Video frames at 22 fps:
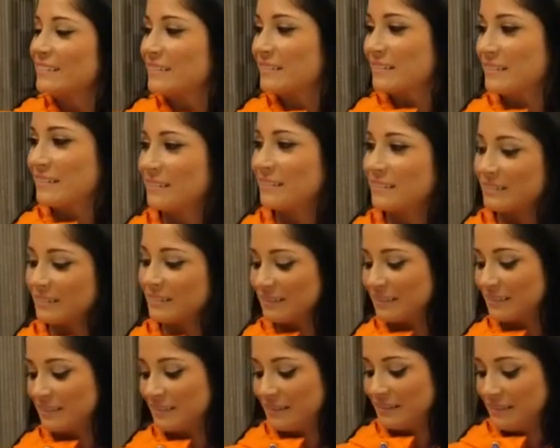
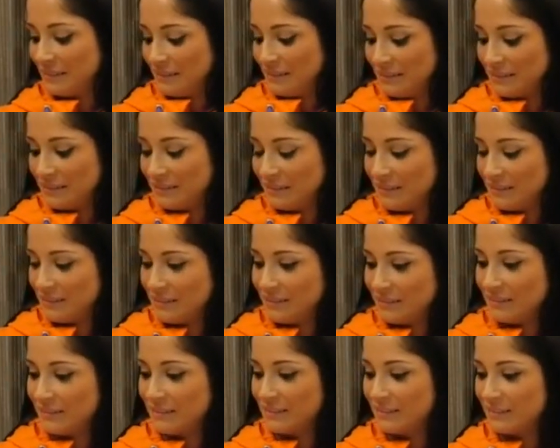
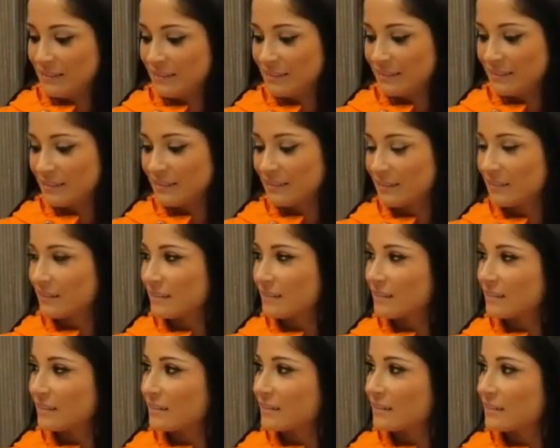
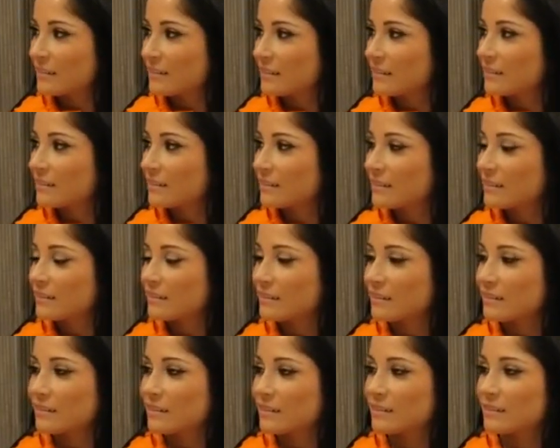
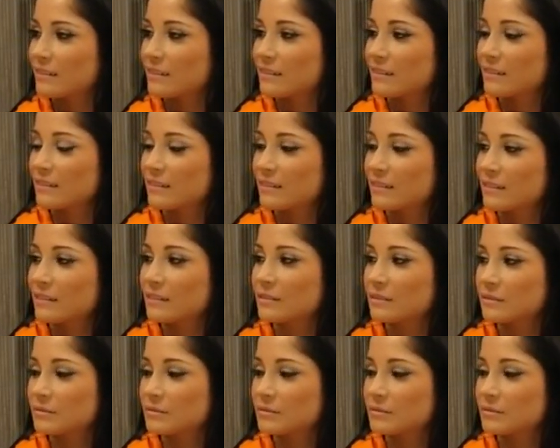No words are spoken by the person on screen.